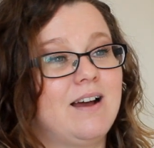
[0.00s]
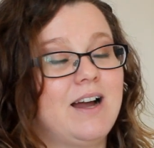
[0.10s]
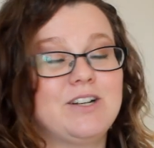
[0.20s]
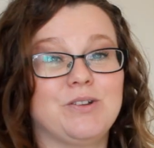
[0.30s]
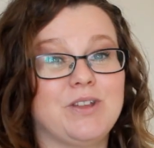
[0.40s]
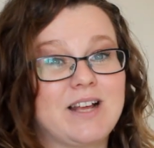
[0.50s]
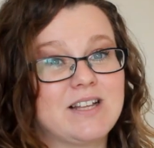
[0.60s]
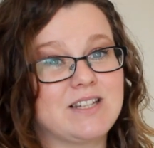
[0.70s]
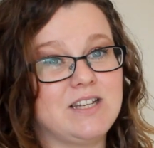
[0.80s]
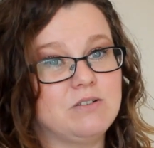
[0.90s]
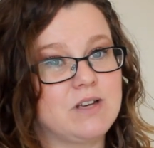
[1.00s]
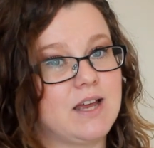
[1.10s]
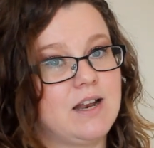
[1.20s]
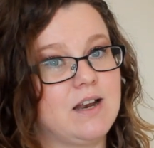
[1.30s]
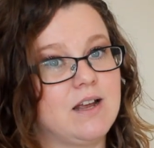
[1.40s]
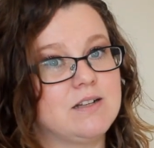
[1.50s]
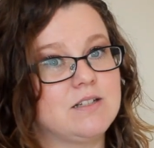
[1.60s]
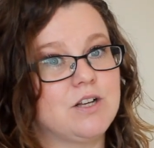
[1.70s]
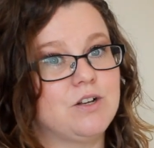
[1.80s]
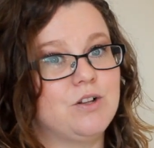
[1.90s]
don't think I'll see you again
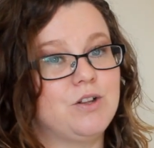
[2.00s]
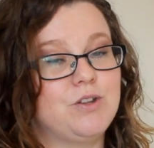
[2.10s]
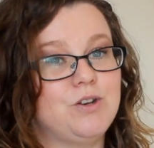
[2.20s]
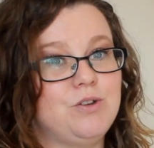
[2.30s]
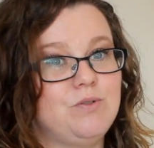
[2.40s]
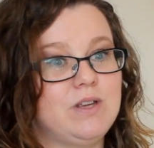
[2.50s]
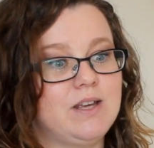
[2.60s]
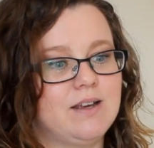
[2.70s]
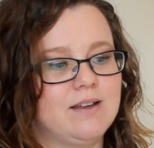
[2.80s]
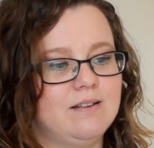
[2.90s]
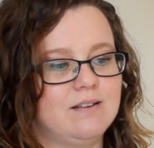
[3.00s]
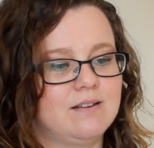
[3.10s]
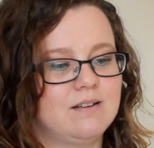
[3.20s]
until the new year.